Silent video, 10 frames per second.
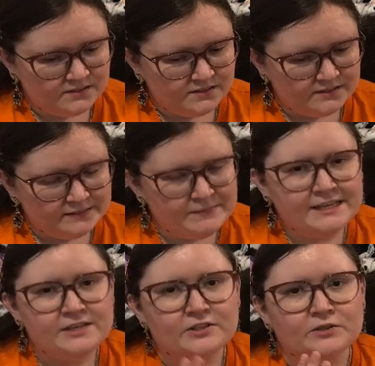
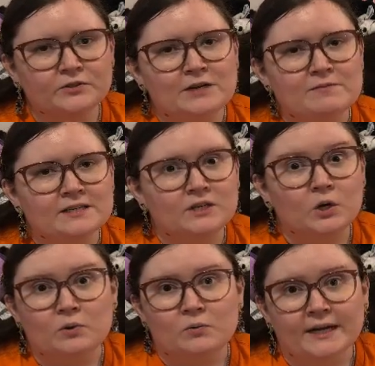making her grandma
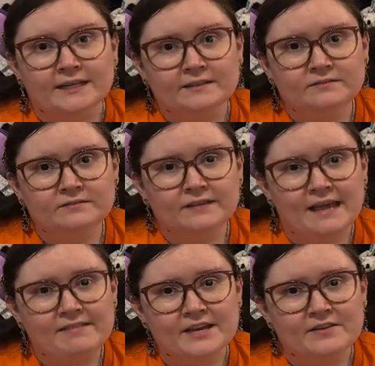go away
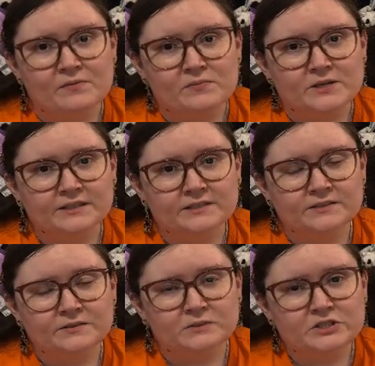at the end of the book,
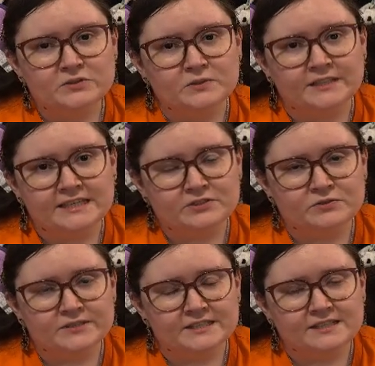which is really
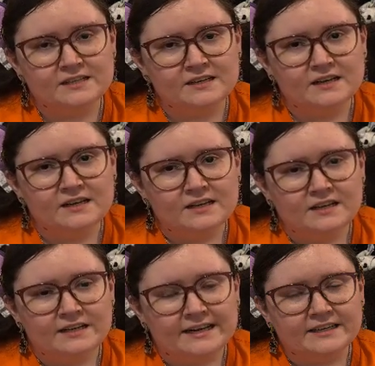interesting.
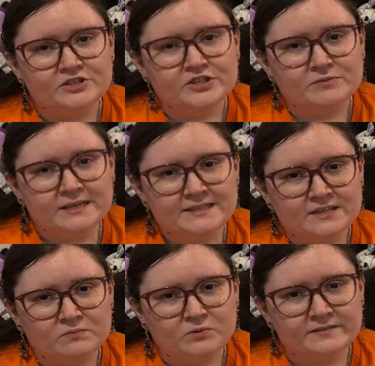And because she meets
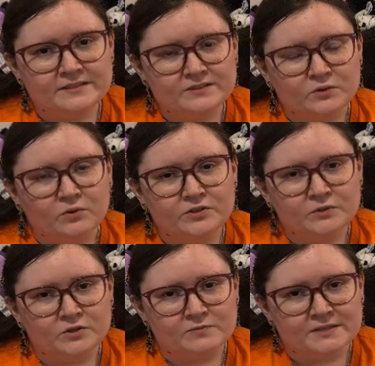up with this older
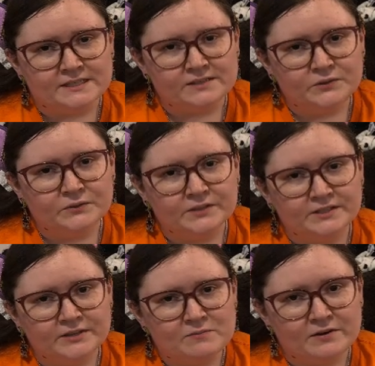woman who her
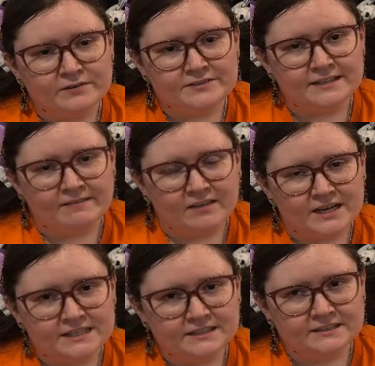grandmother didn't
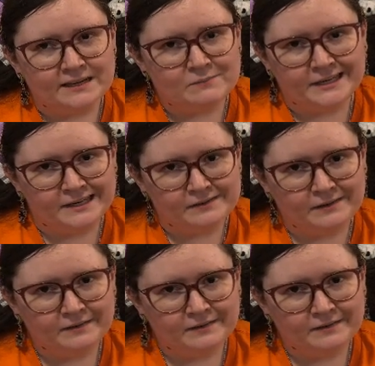like, named Gail.